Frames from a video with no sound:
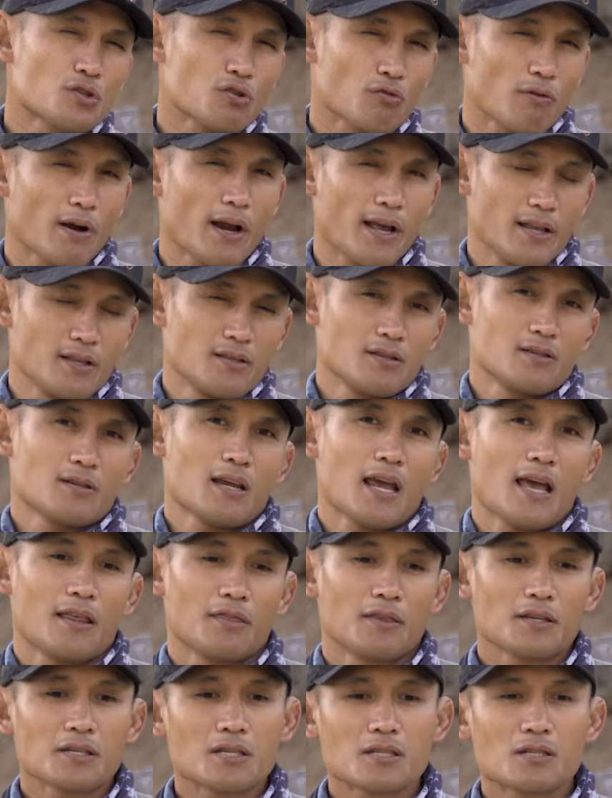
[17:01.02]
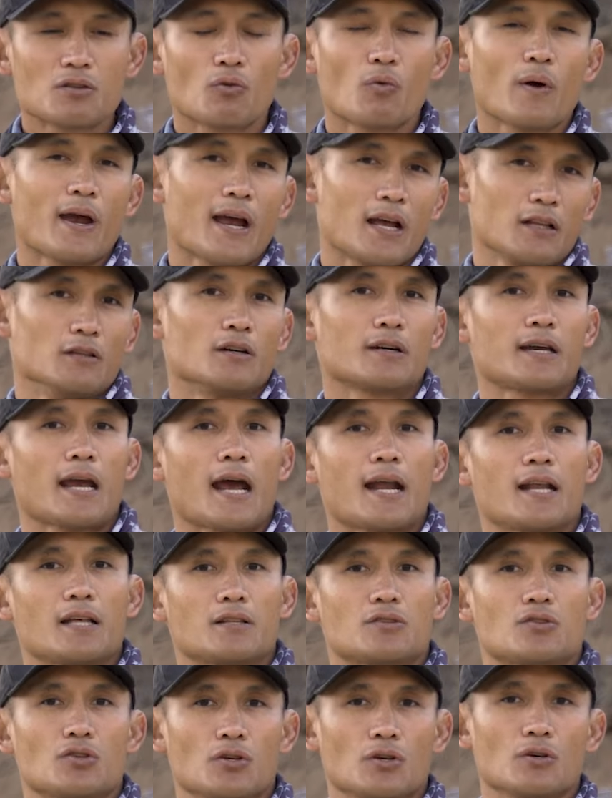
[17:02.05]
trends. And this is the way I look at
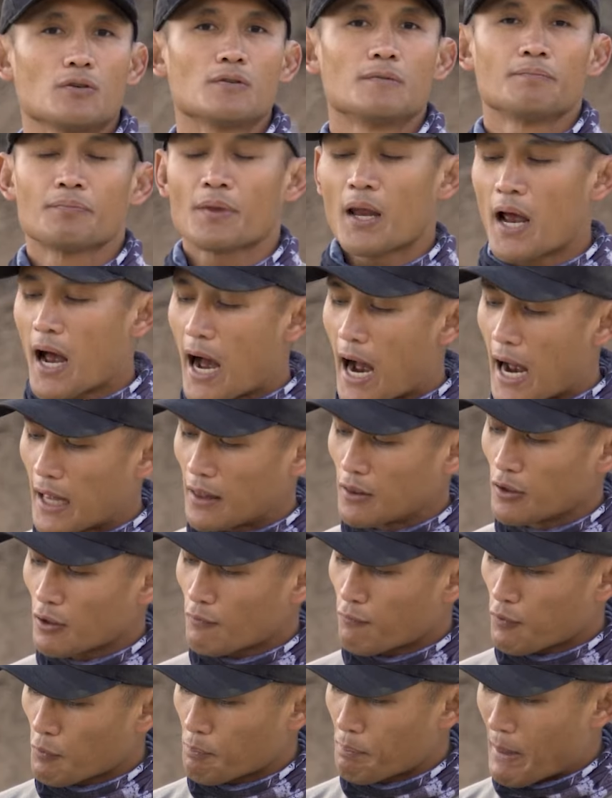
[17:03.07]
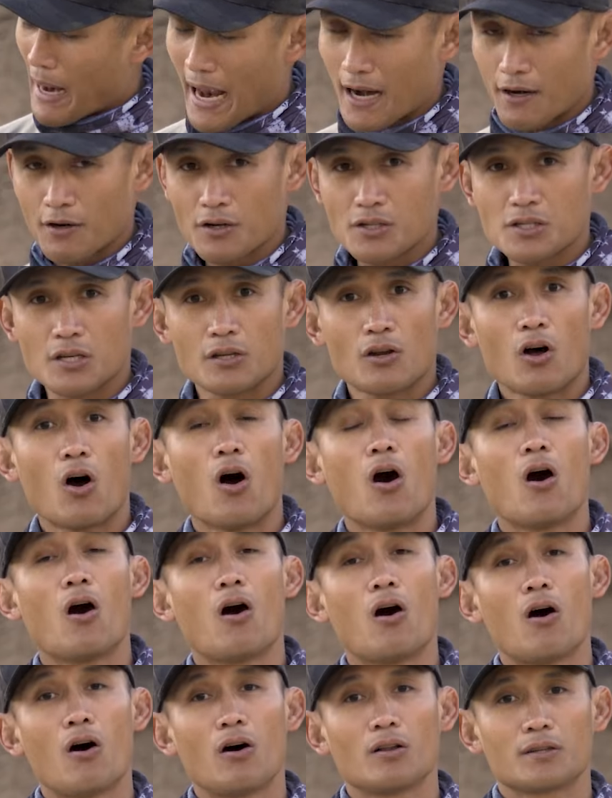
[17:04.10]
it too. I look for patterns in
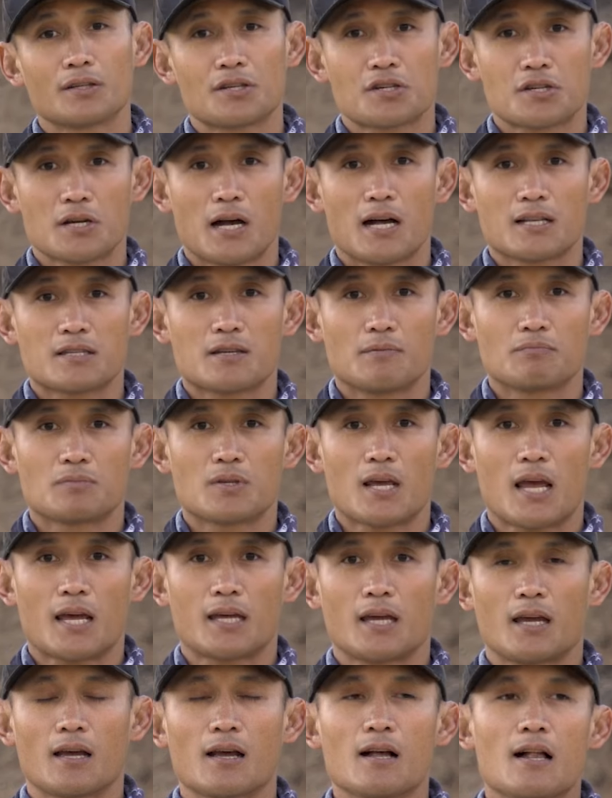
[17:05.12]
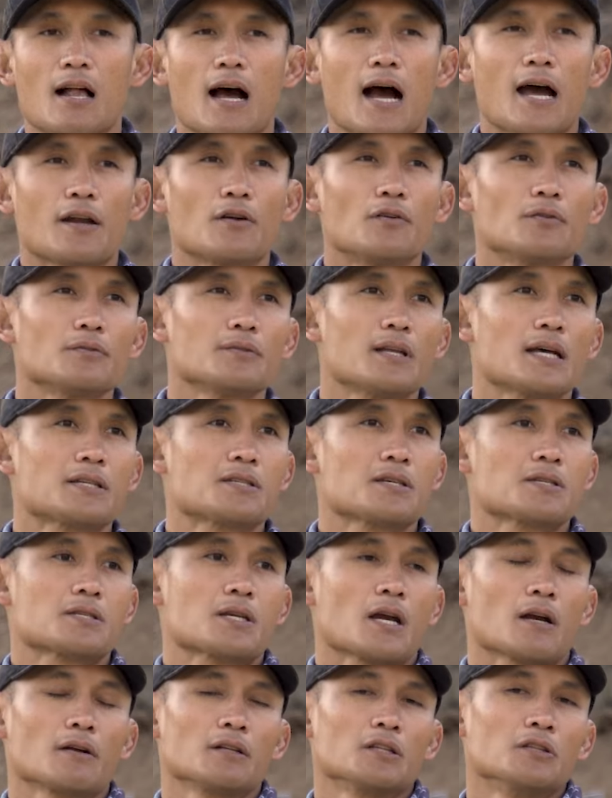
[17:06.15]
all the shots I'm taking. I don't
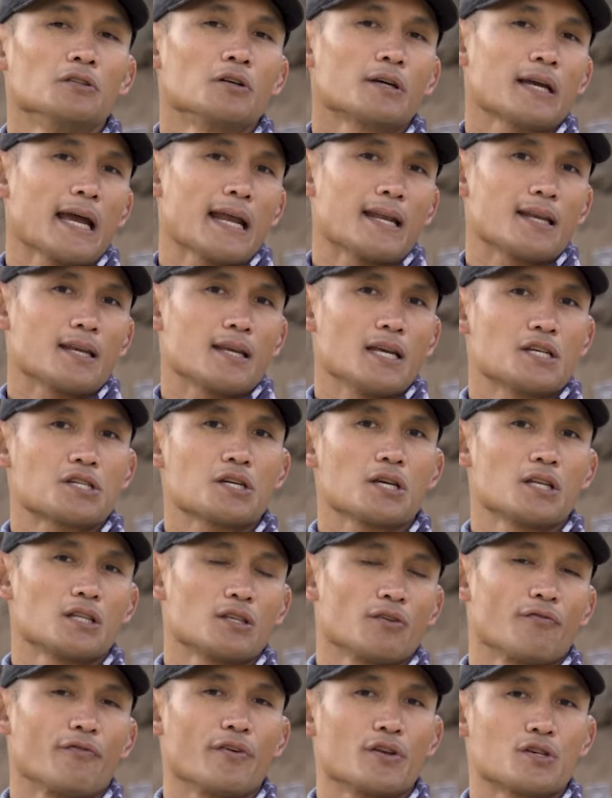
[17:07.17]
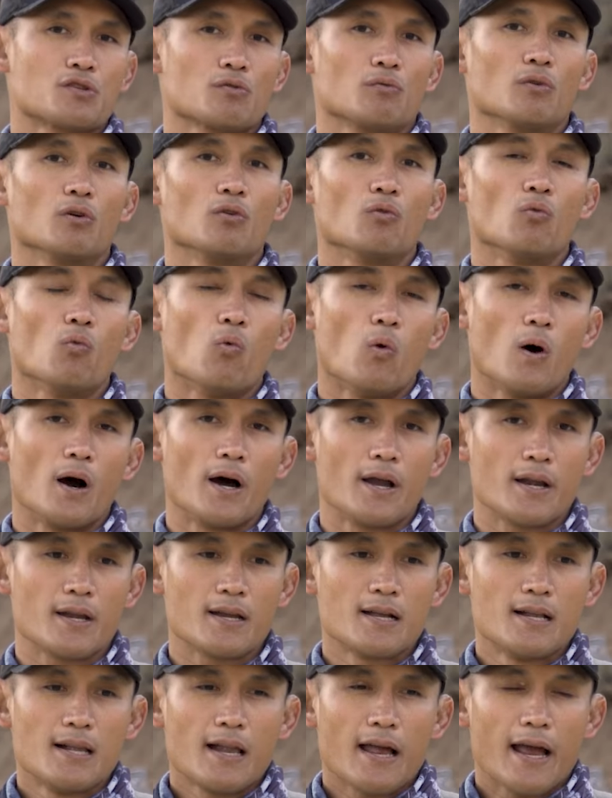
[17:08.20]
necessarily look at each individual
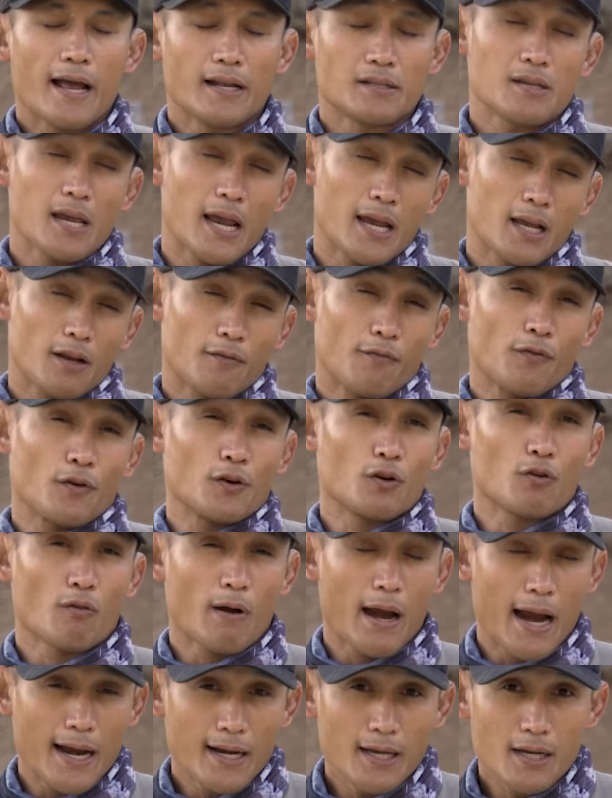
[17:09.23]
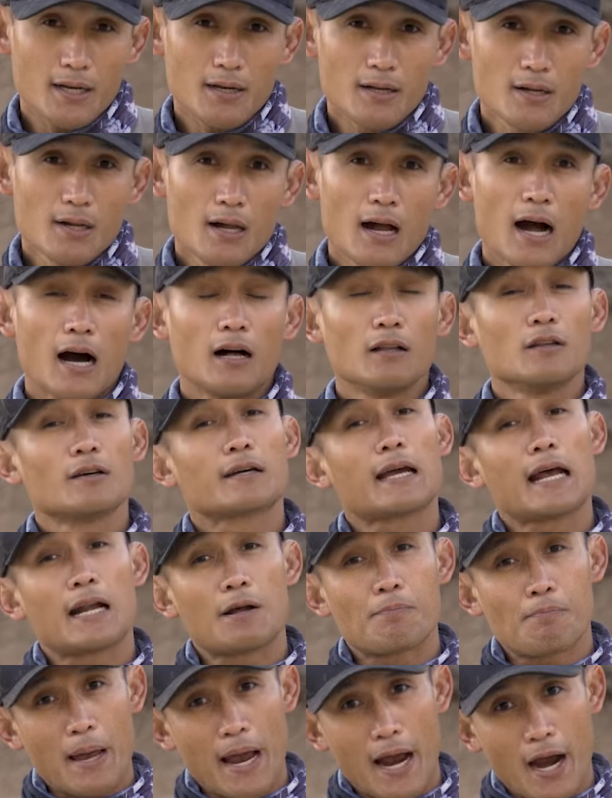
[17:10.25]
one and take it for granted. I'll look
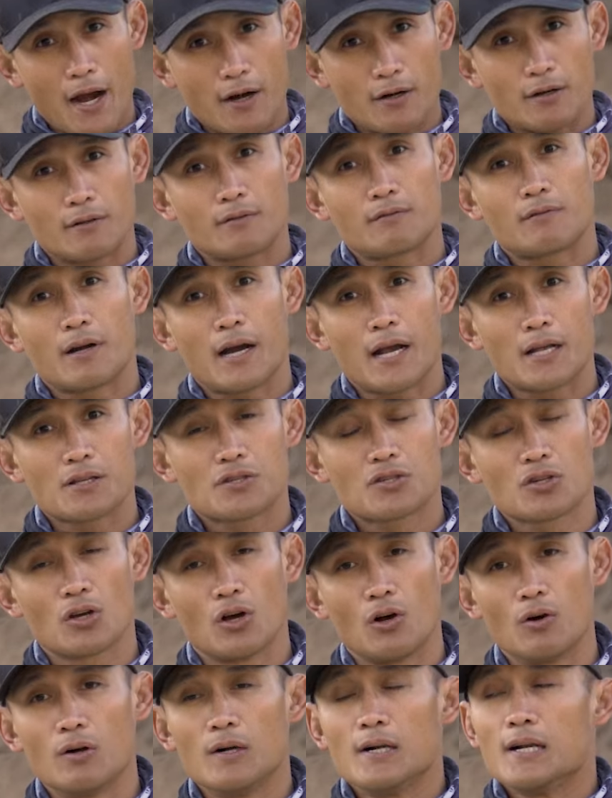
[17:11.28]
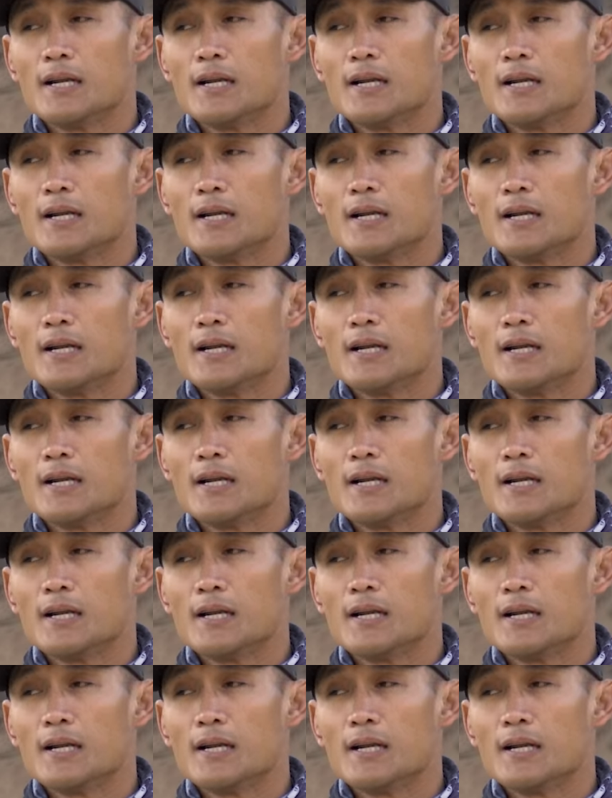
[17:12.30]
at a pattern, right? So